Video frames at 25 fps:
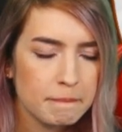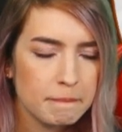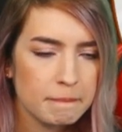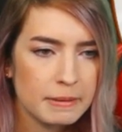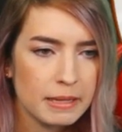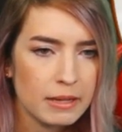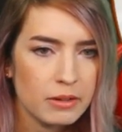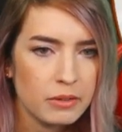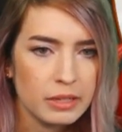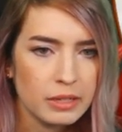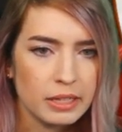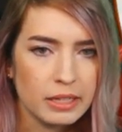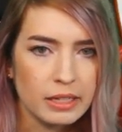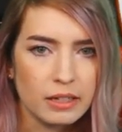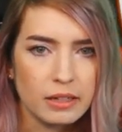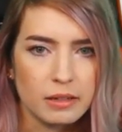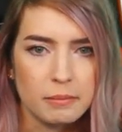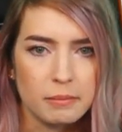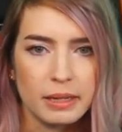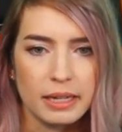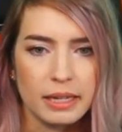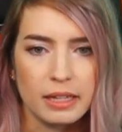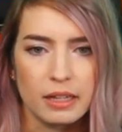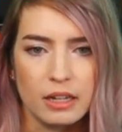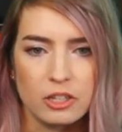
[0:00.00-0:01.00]
Down here.
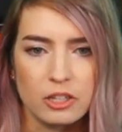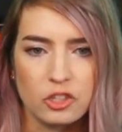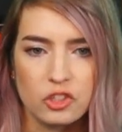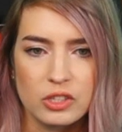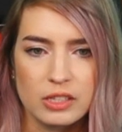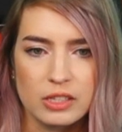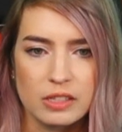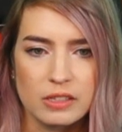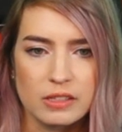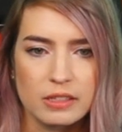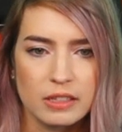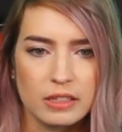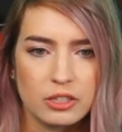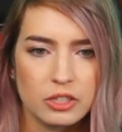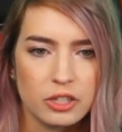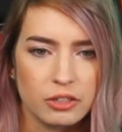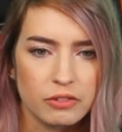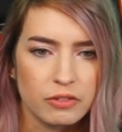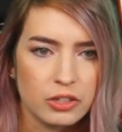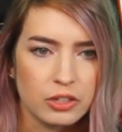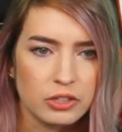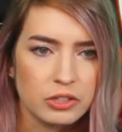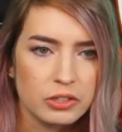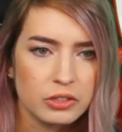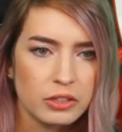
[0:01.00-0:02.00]
My gosh, CC, that took
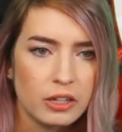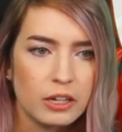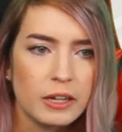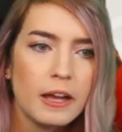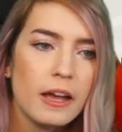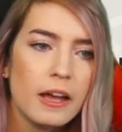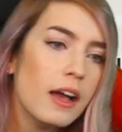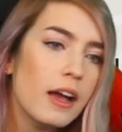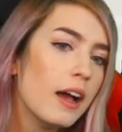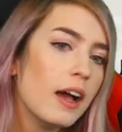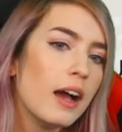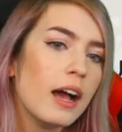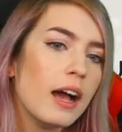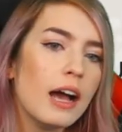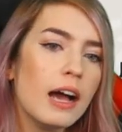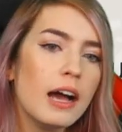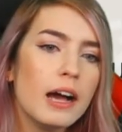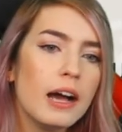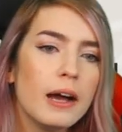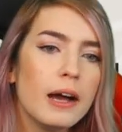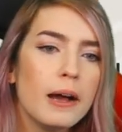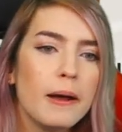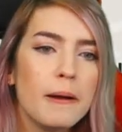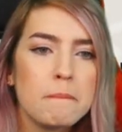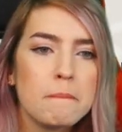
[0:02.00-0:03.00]
far too
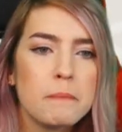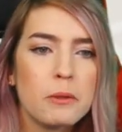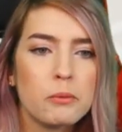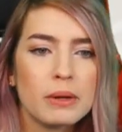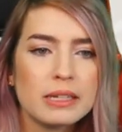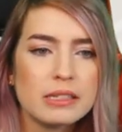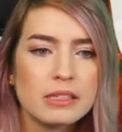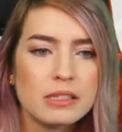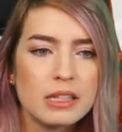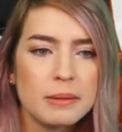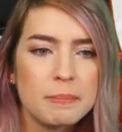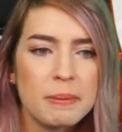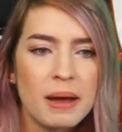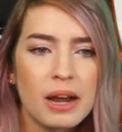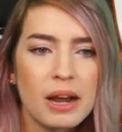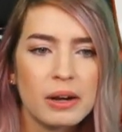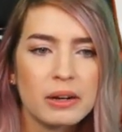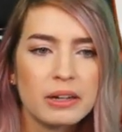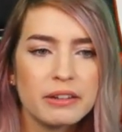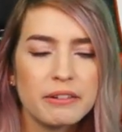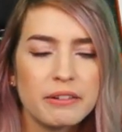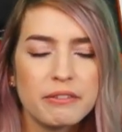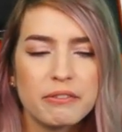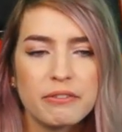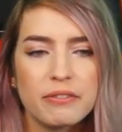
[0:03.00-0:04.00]
long. Raises the
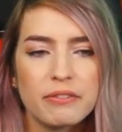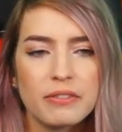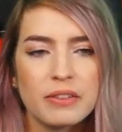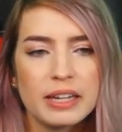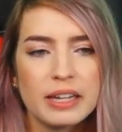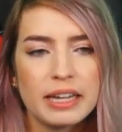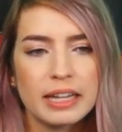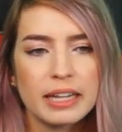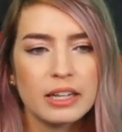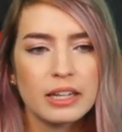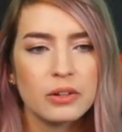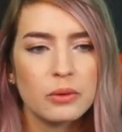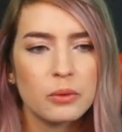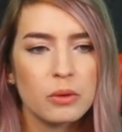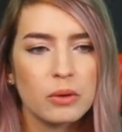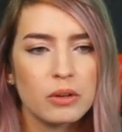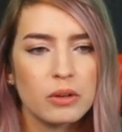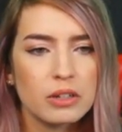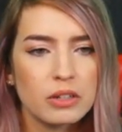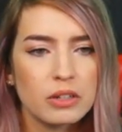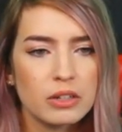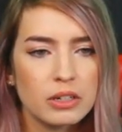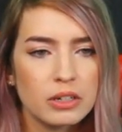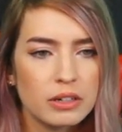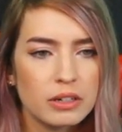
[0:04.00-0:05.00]
pirate flag in
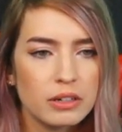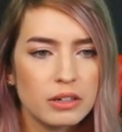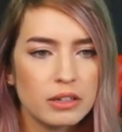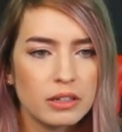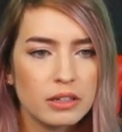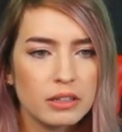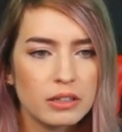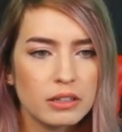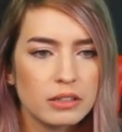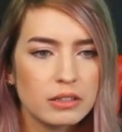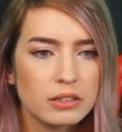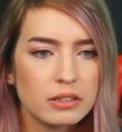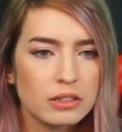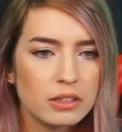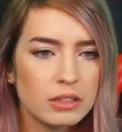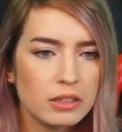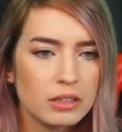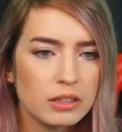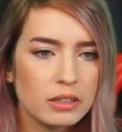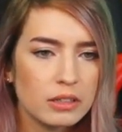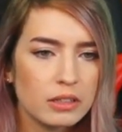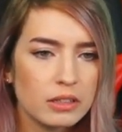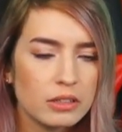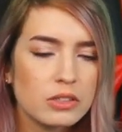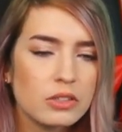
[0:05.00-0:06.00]
order...
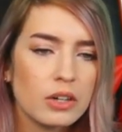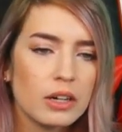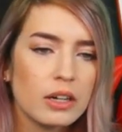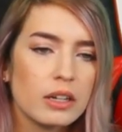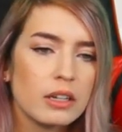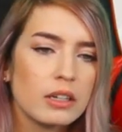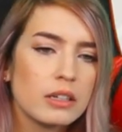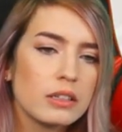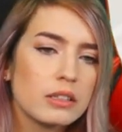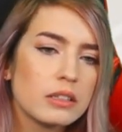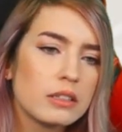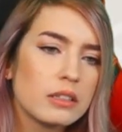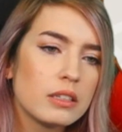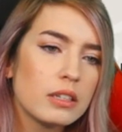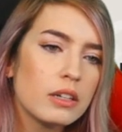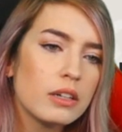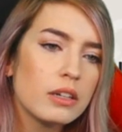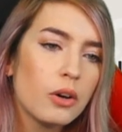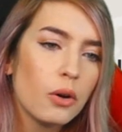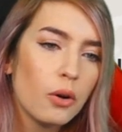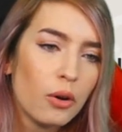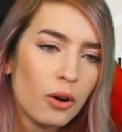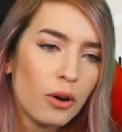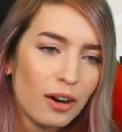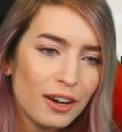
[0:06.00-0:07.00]
Sorry. To
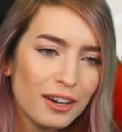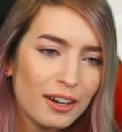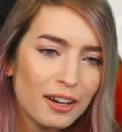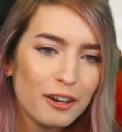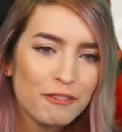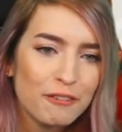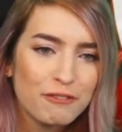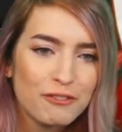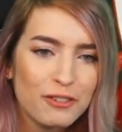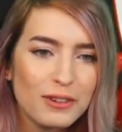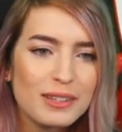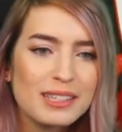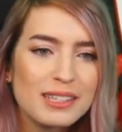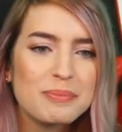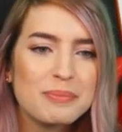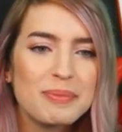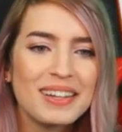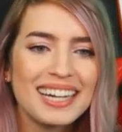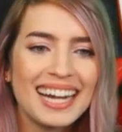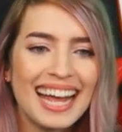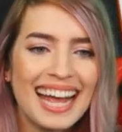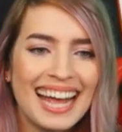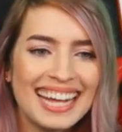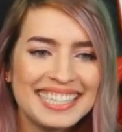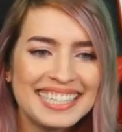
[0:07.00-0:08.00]
order full speed
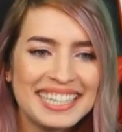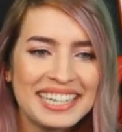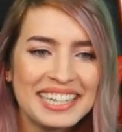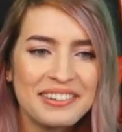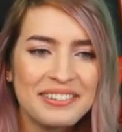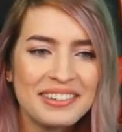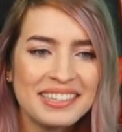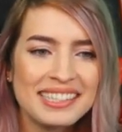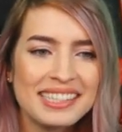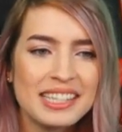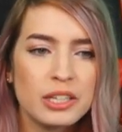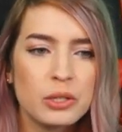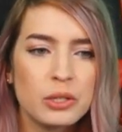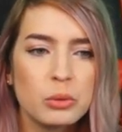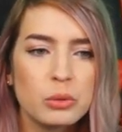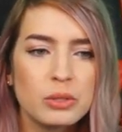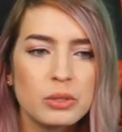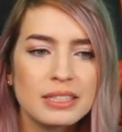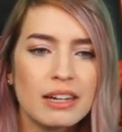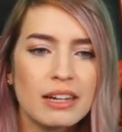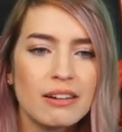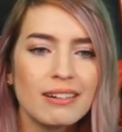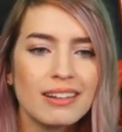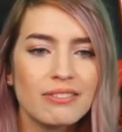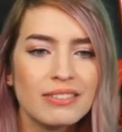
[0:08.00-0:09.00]
ahead. Decrease the
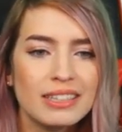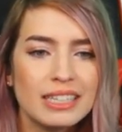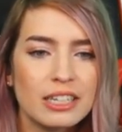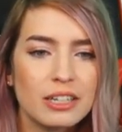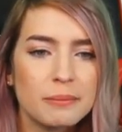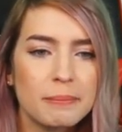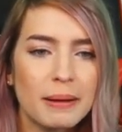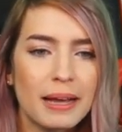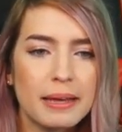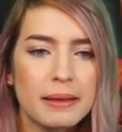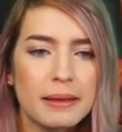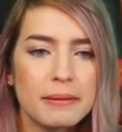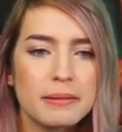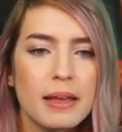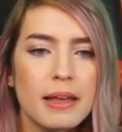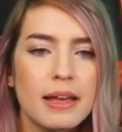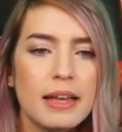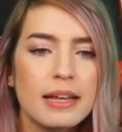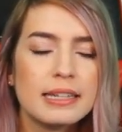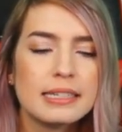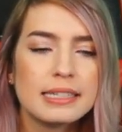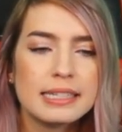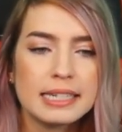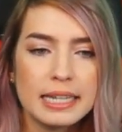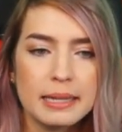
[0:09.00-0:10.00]
cooldown of nearby
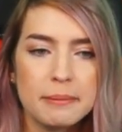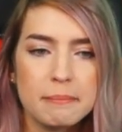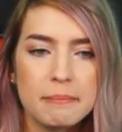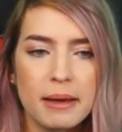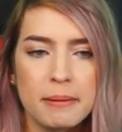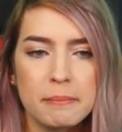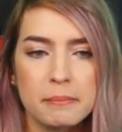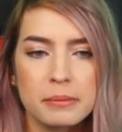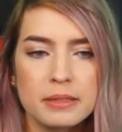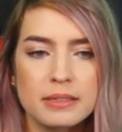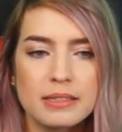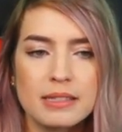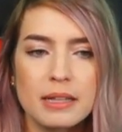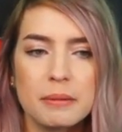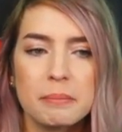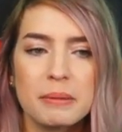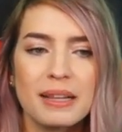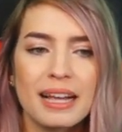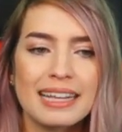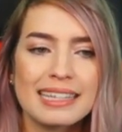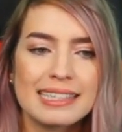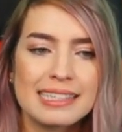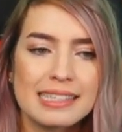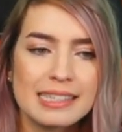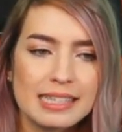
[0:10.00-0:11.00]
team members.
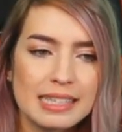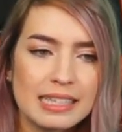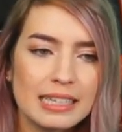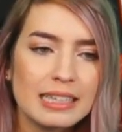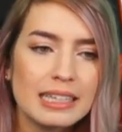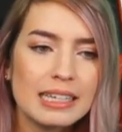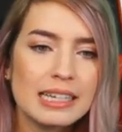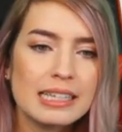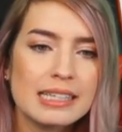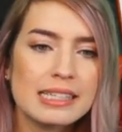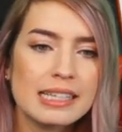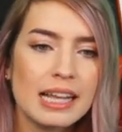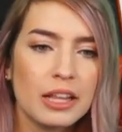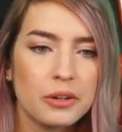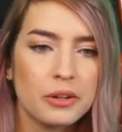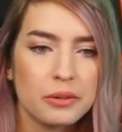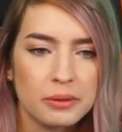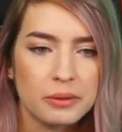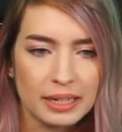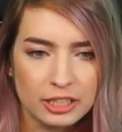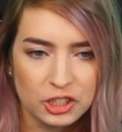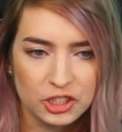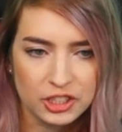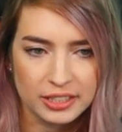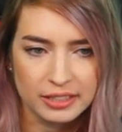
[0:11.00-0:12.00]
Apply skill
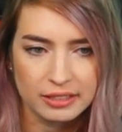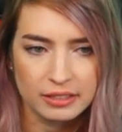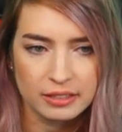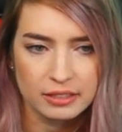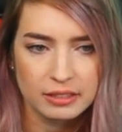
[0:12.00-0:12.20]
acceleration.